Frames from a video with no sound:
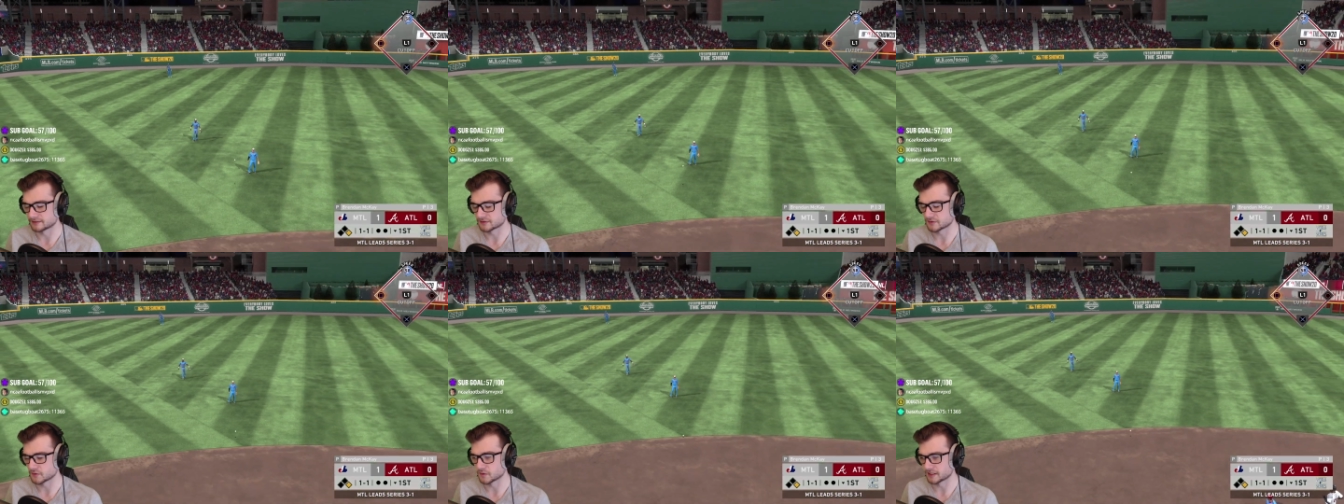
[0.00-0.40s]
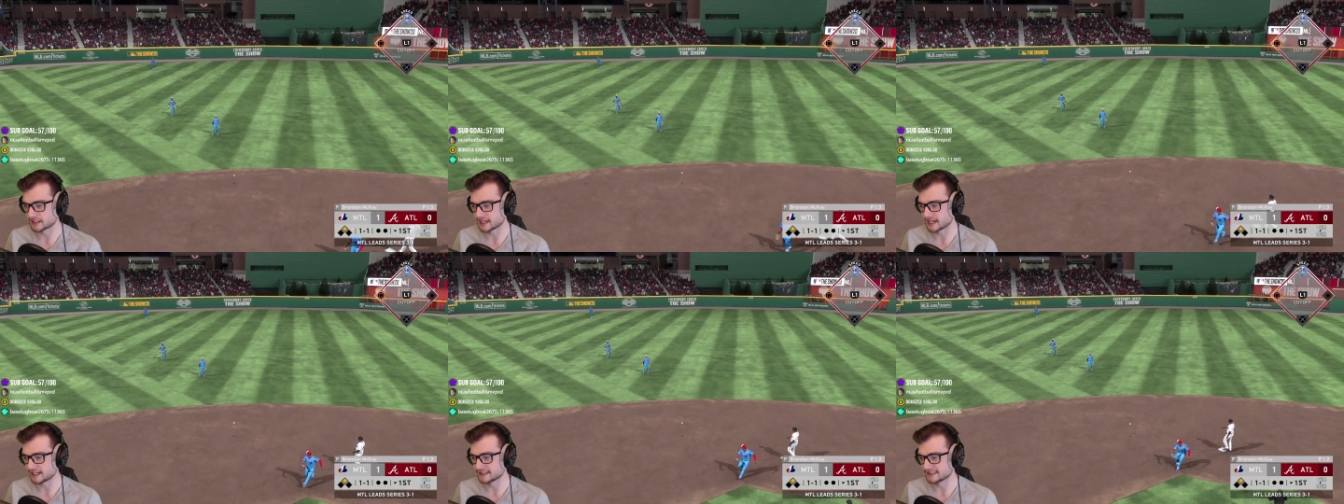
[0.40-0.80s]
scored,
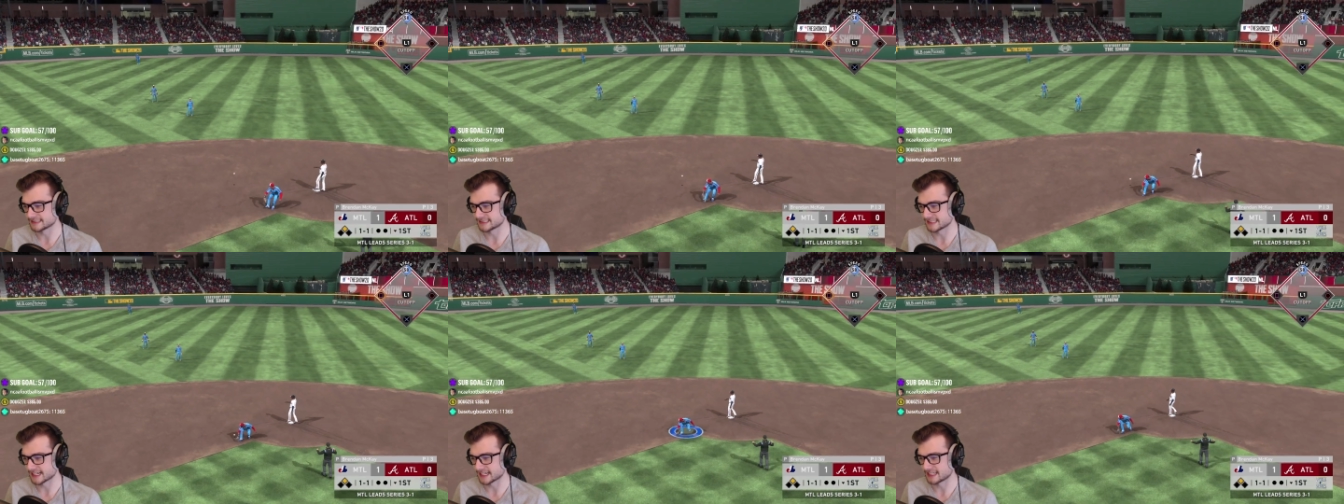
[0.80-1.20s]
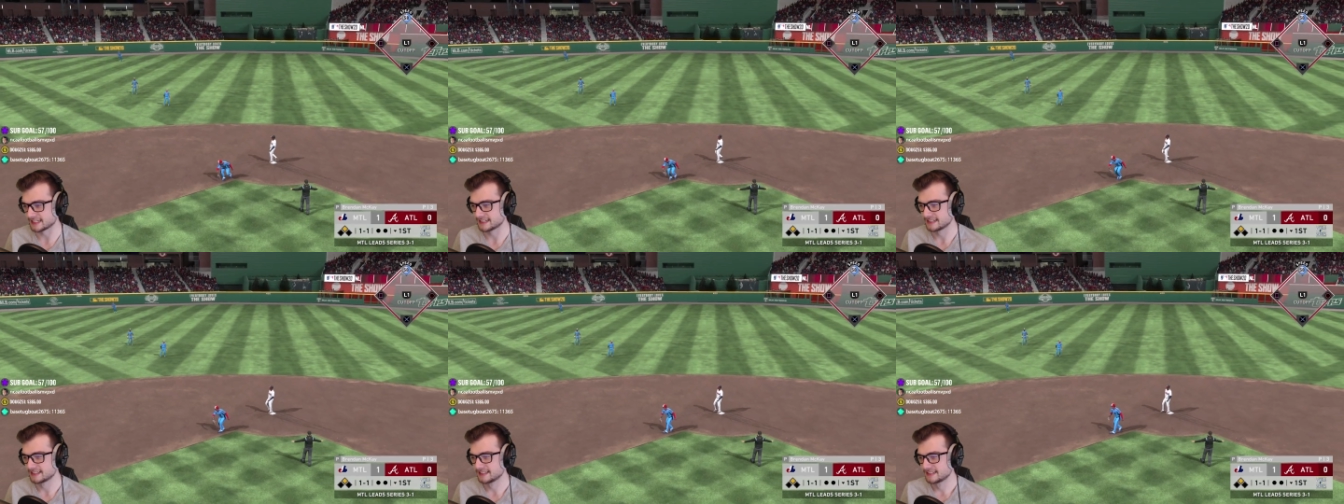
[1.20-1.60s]
gotten the second.
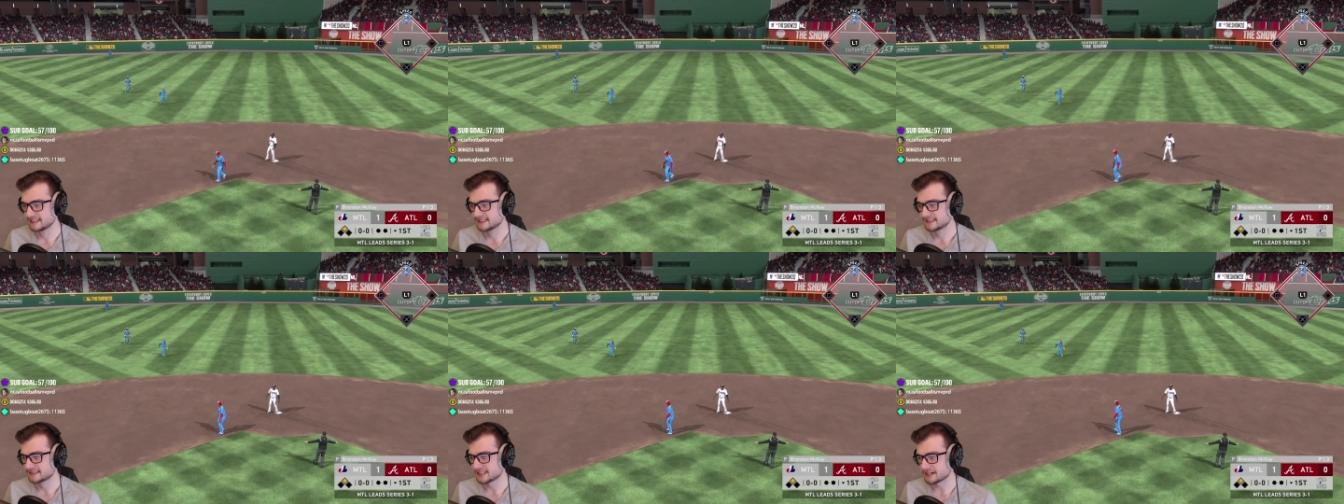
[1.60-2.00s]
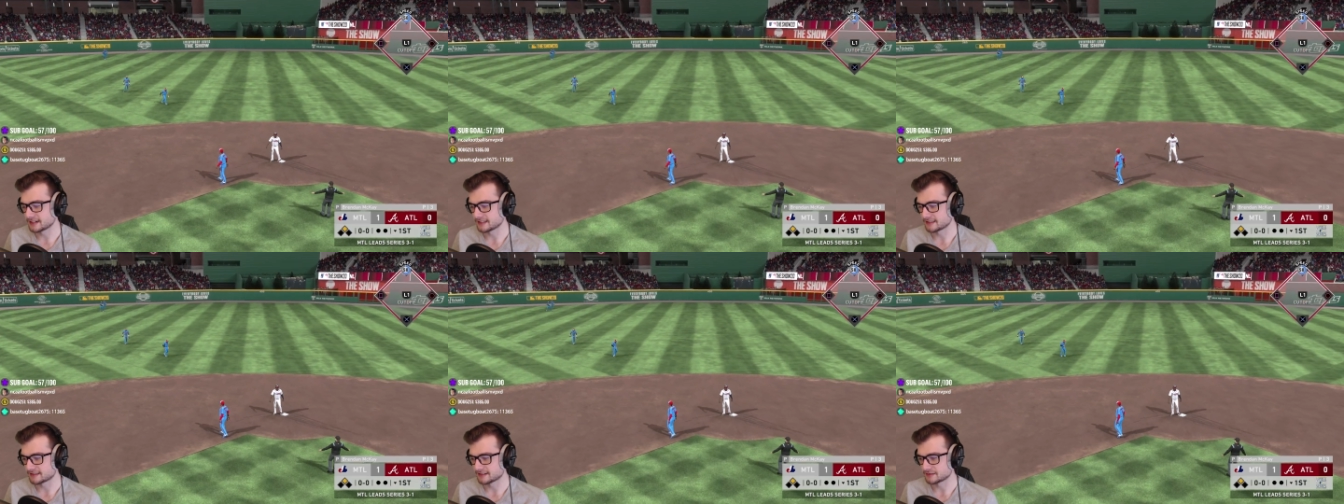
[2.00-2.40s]
It's all
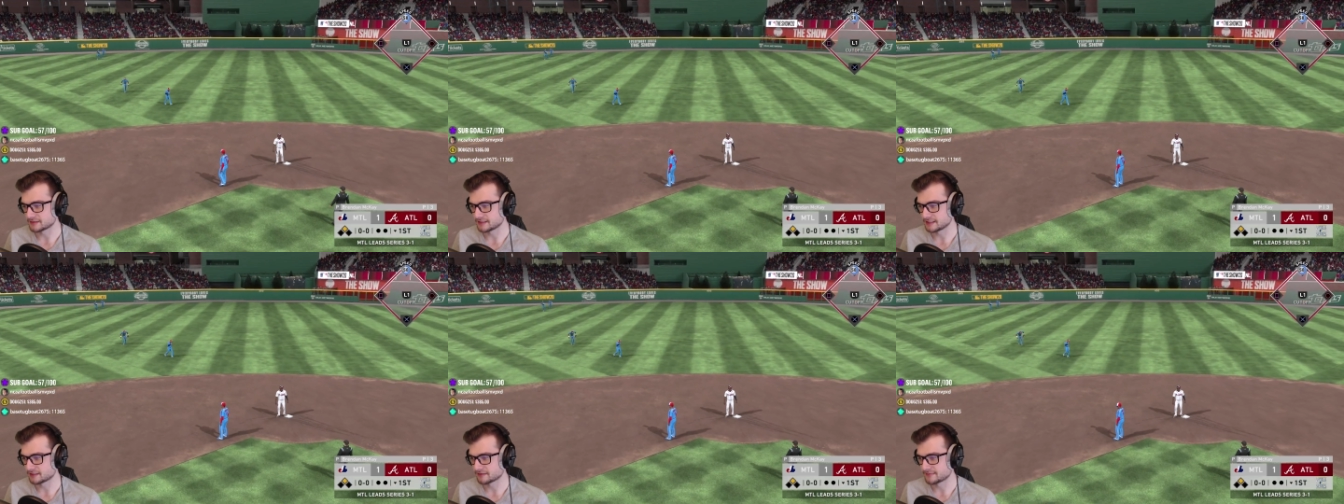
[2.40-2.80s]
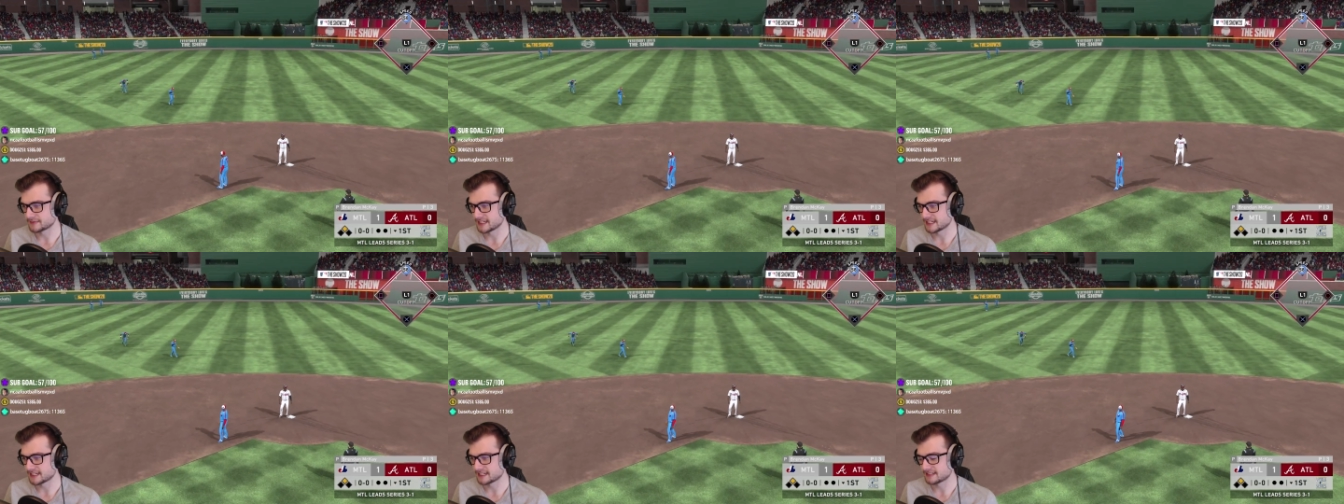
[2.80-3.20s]
right, though. Leadoff
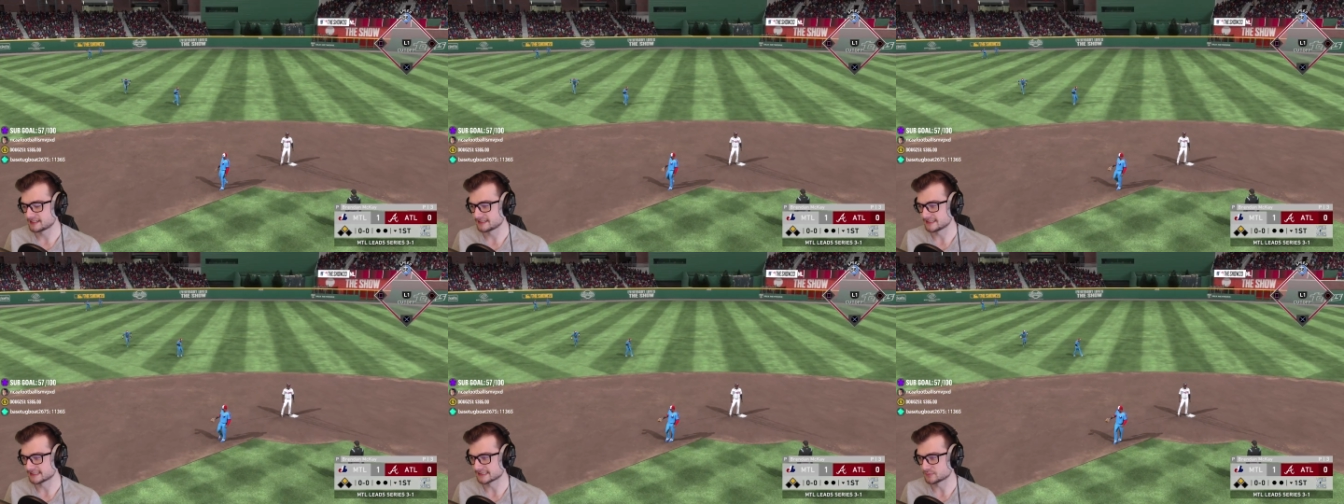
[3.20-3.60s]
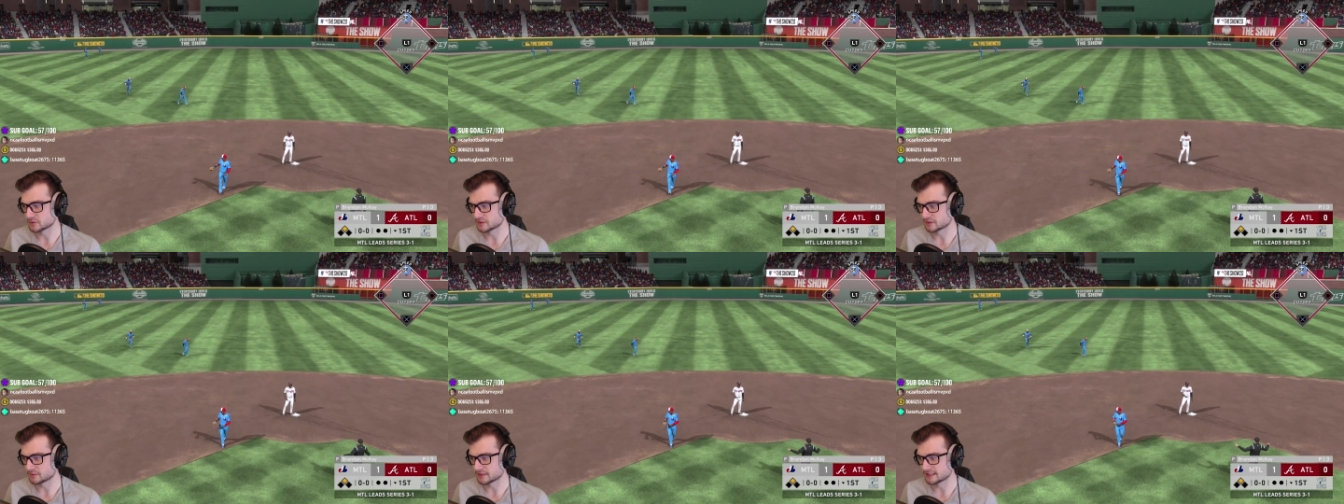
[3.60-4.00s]
man is
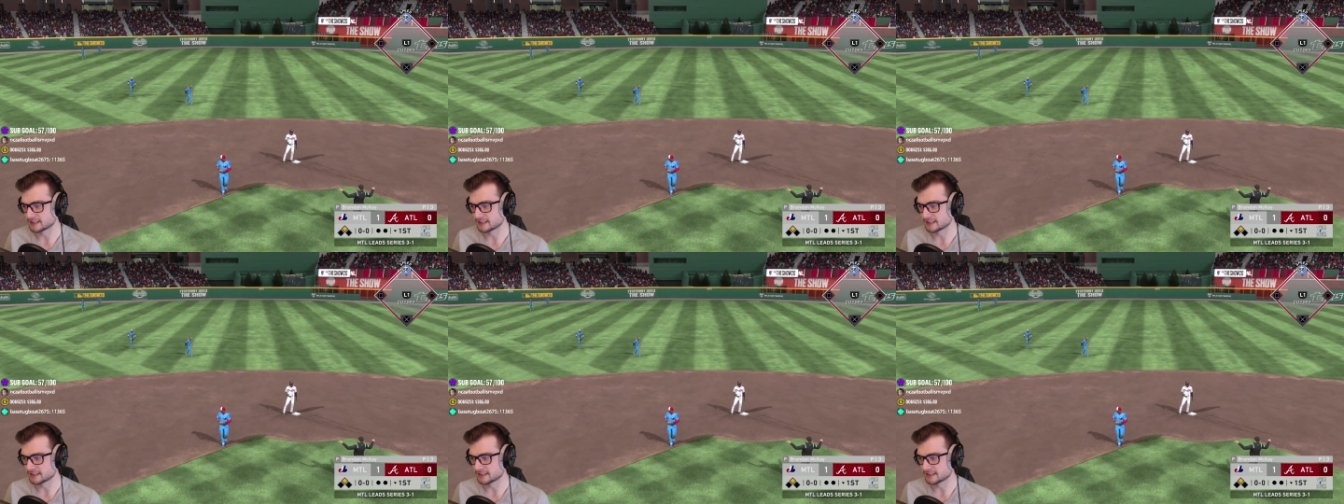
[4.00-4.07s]
aboard with a